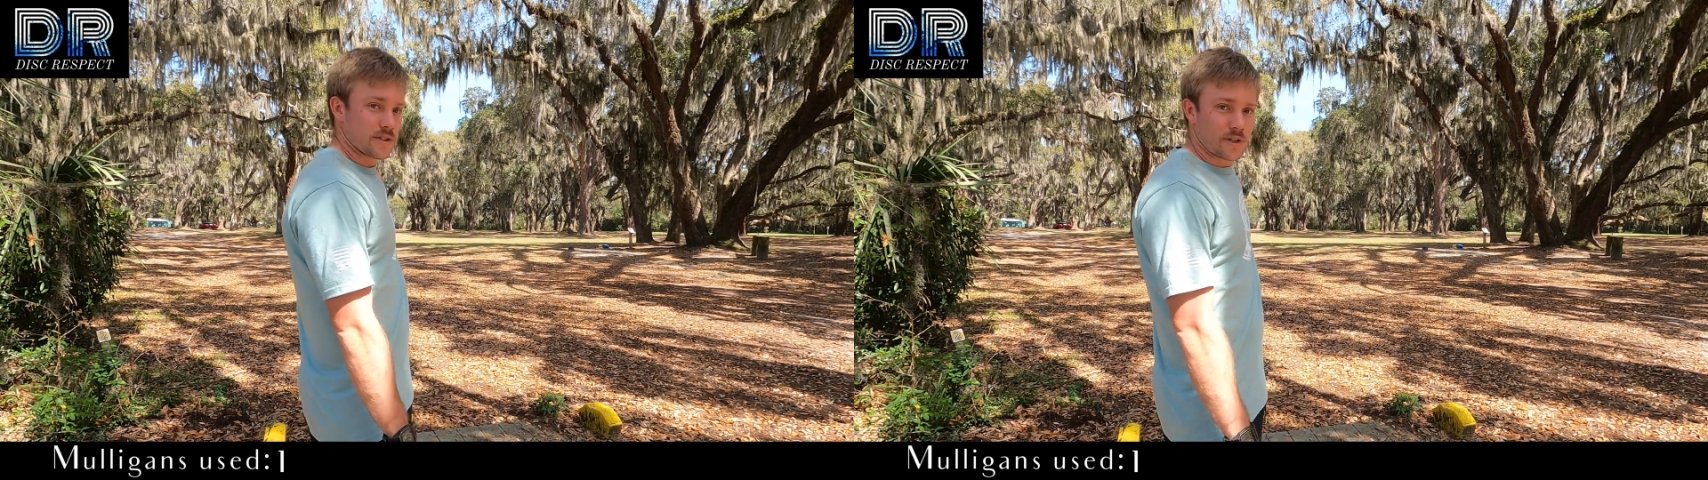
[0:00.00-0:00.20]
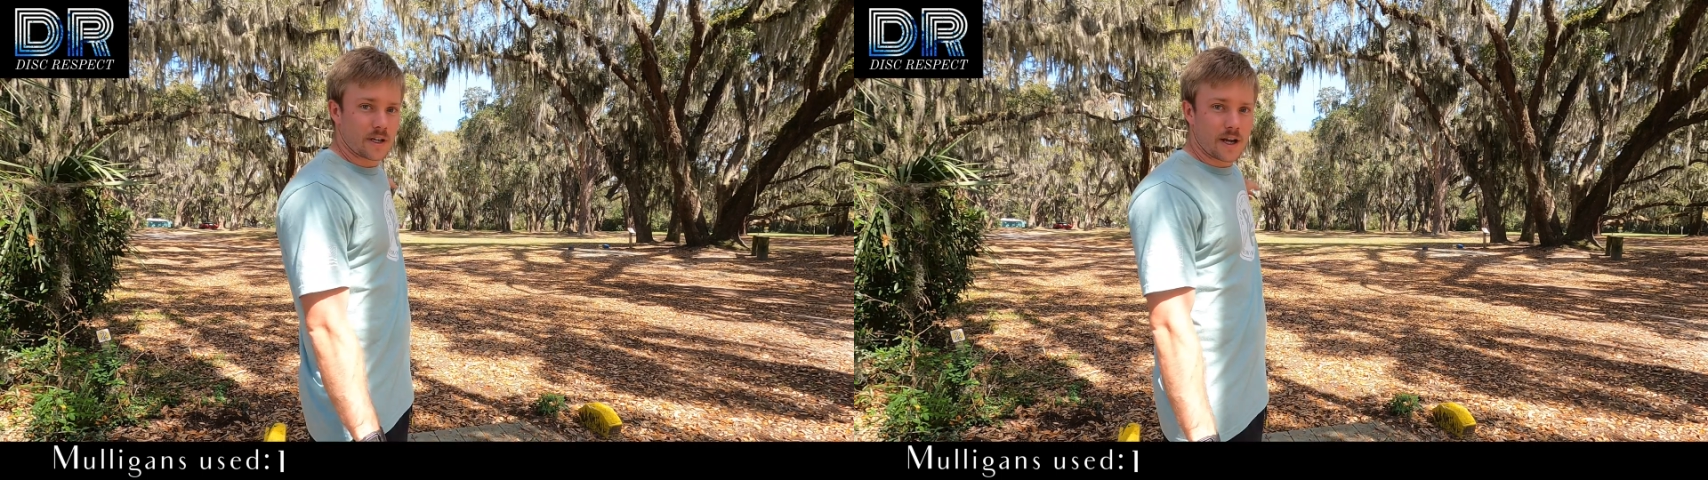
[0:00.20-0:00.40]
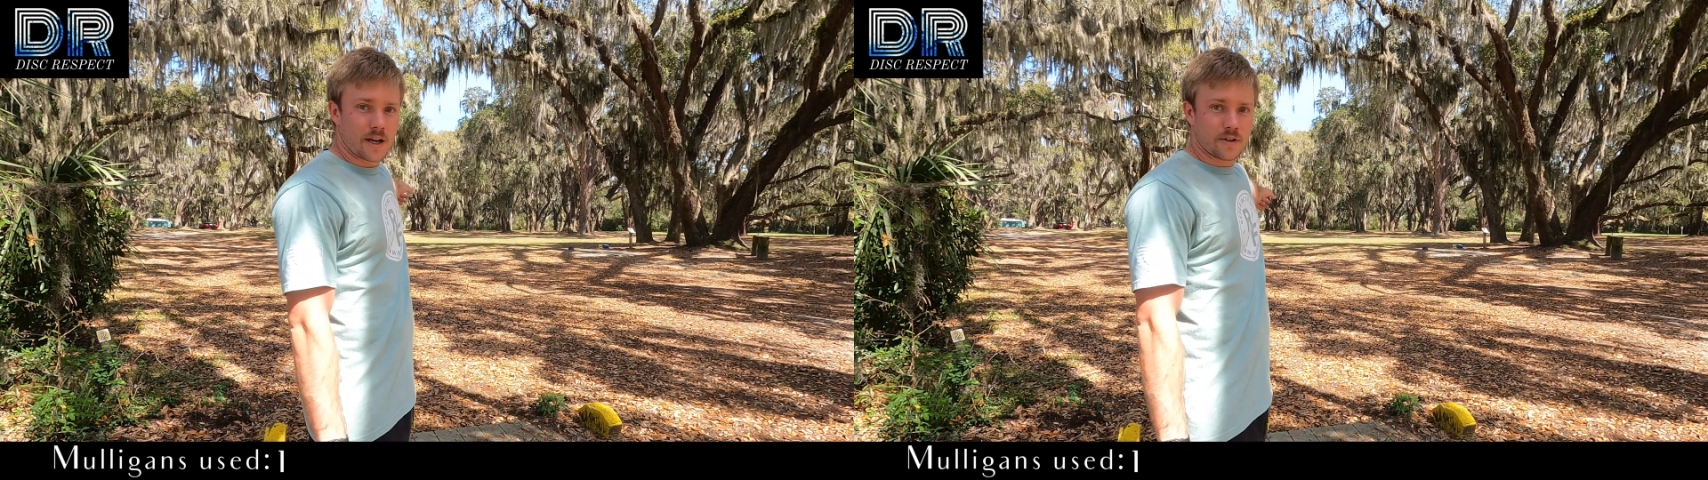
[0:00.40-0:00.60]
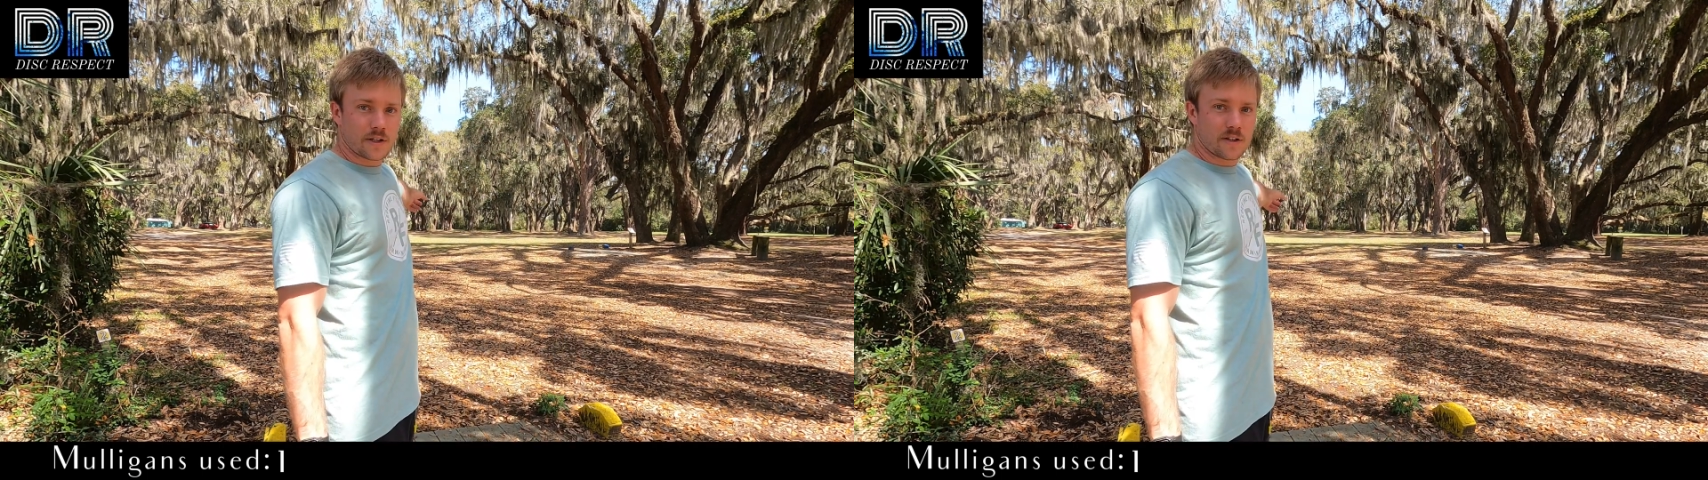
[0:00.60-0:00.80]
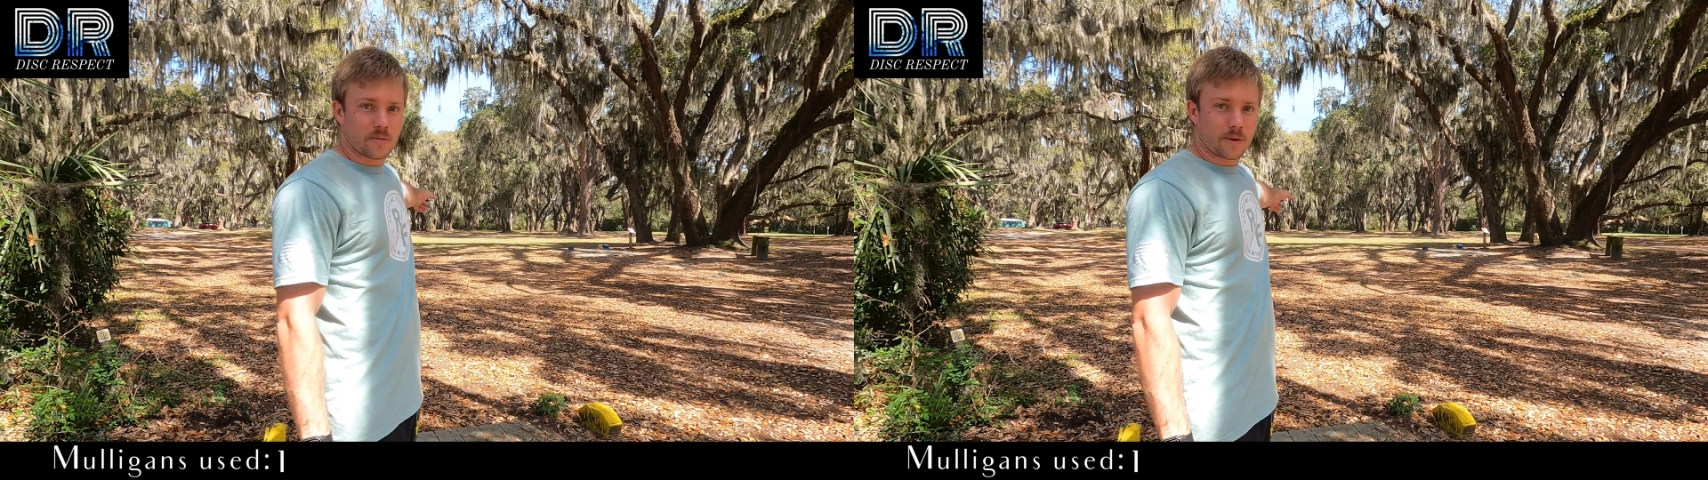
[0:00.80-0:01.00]
straight ahead. You
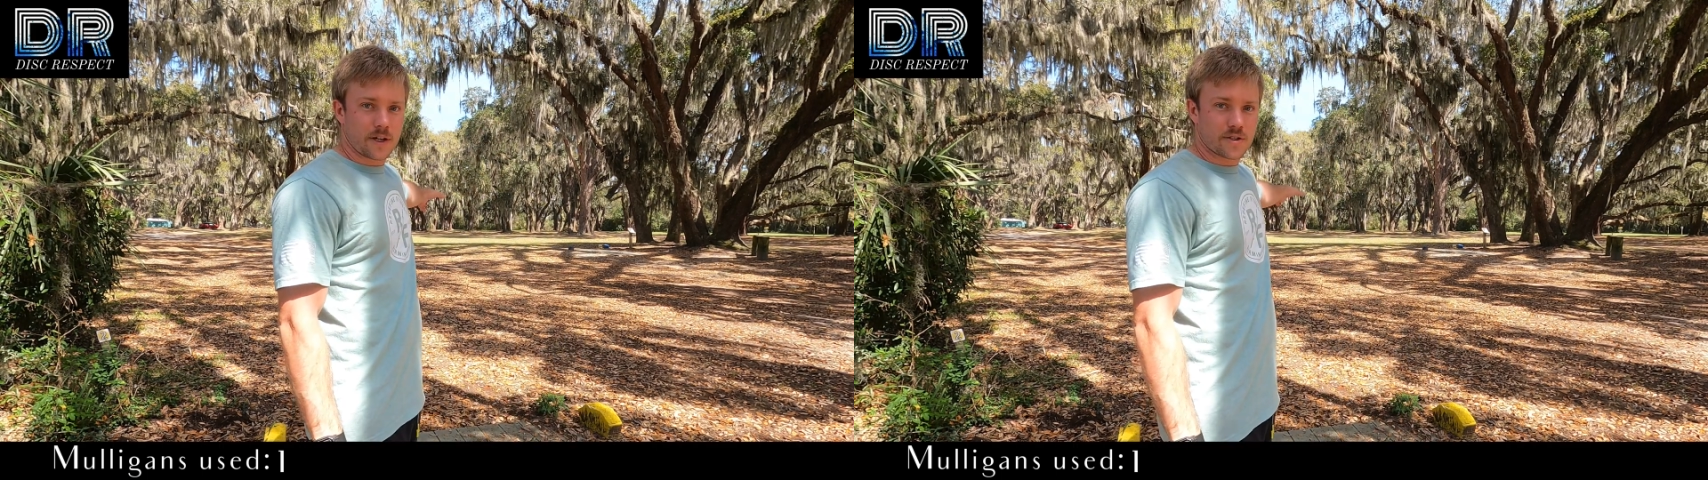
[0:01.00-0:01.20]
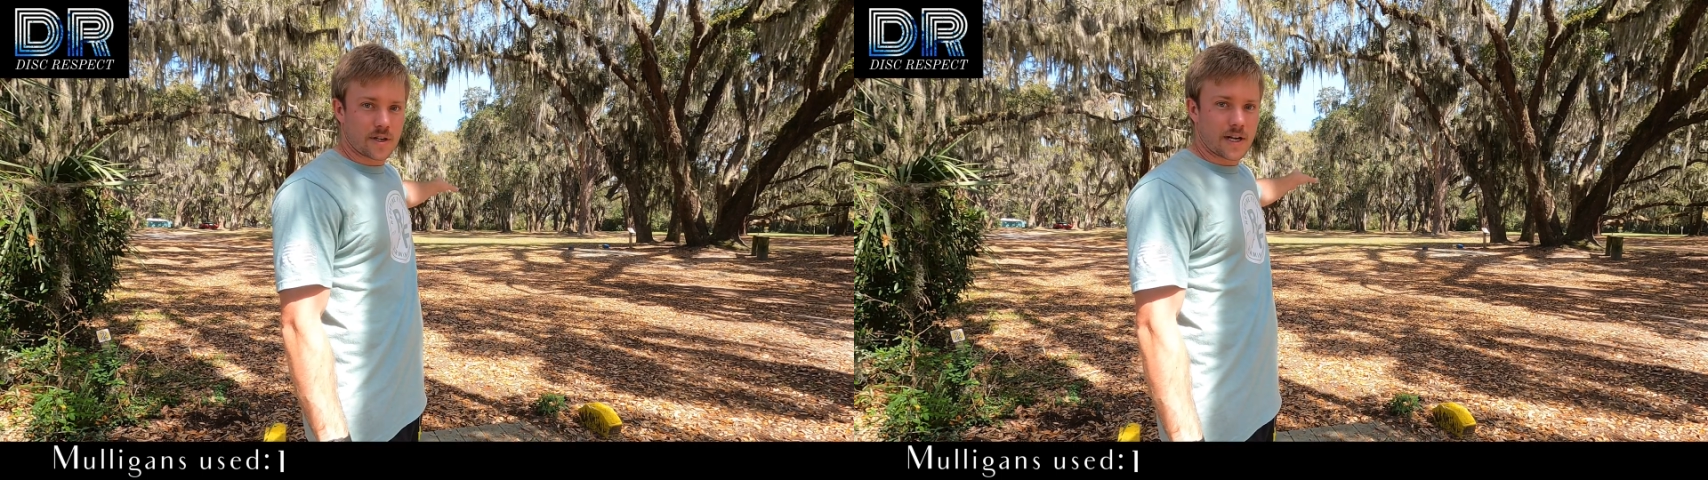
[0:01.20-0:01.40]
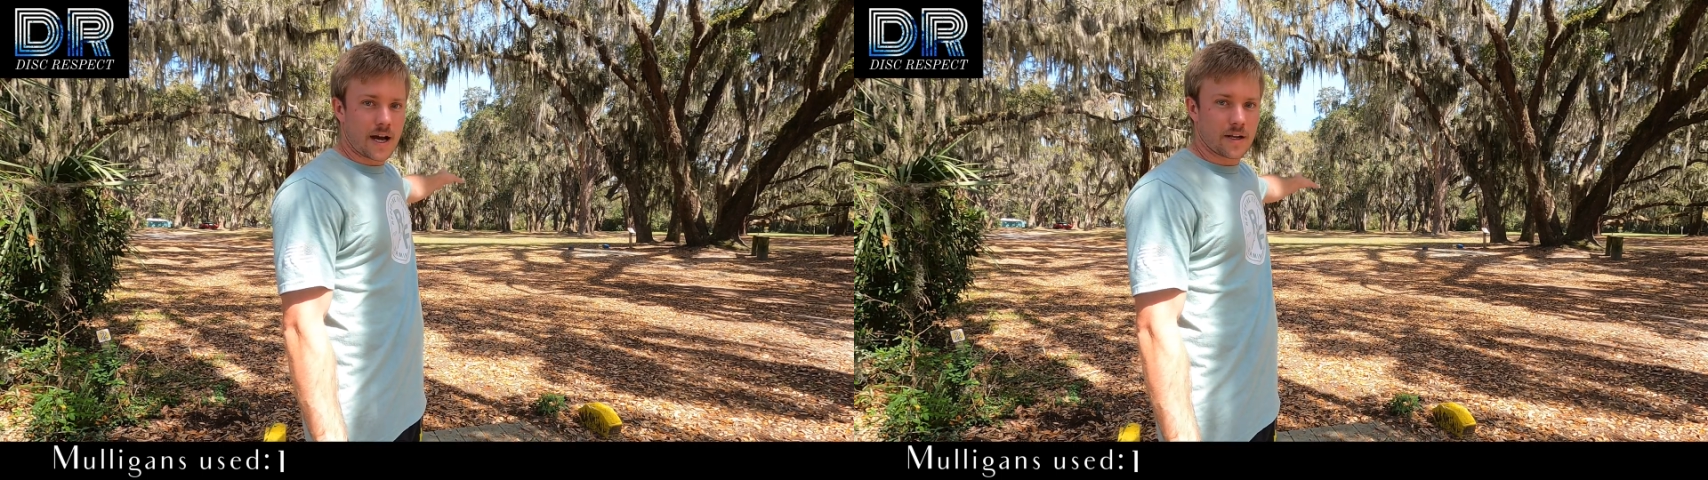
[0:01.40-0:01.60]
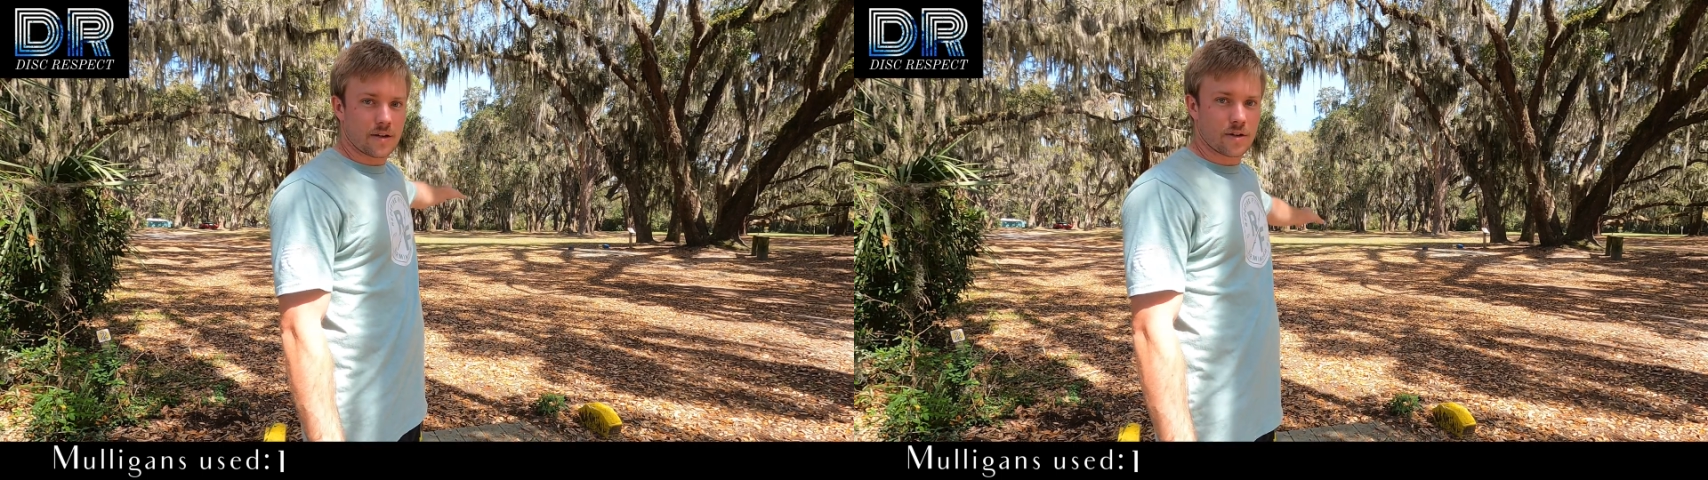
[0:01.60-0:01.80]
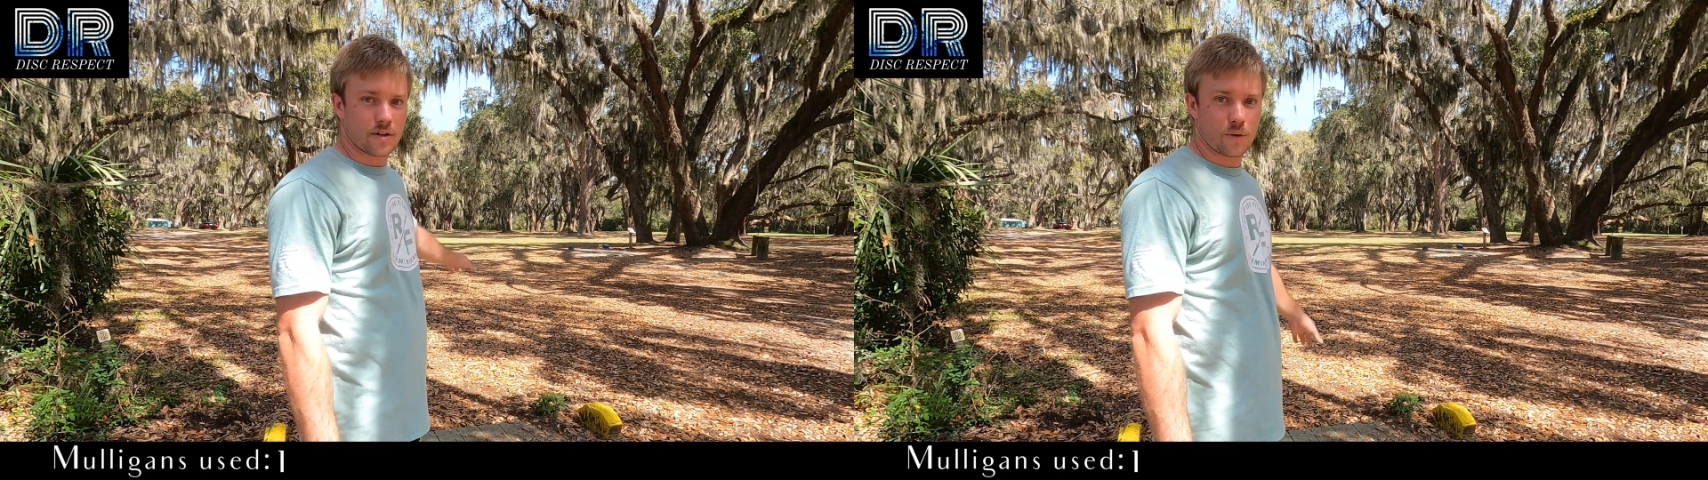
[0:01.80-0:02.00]
can either play straight at it